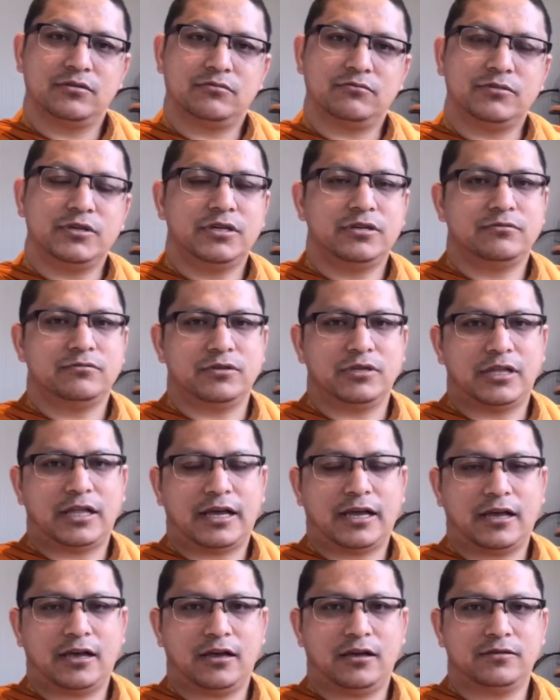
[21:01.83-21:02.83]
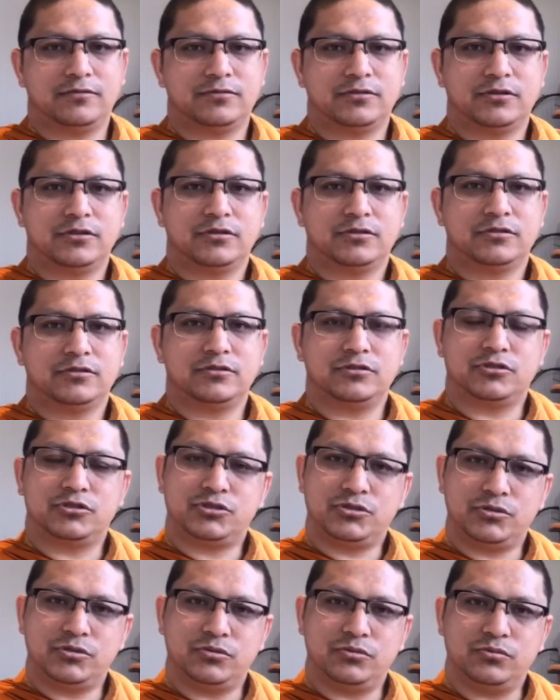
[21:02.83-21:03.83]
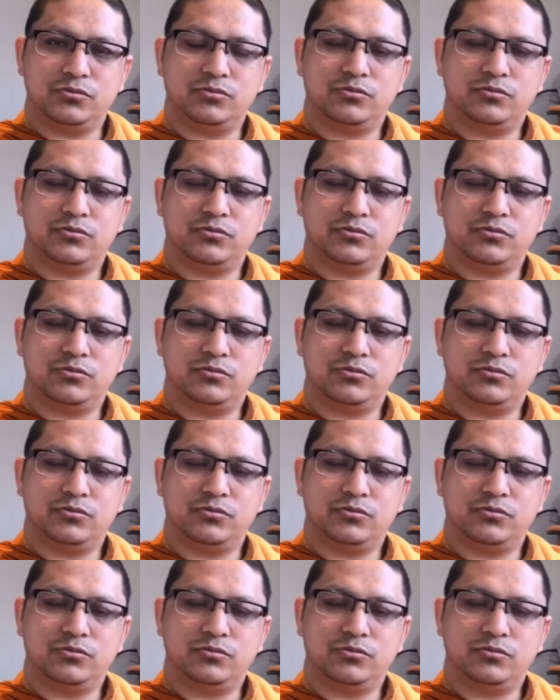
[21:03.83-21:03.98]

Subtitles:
we will have the true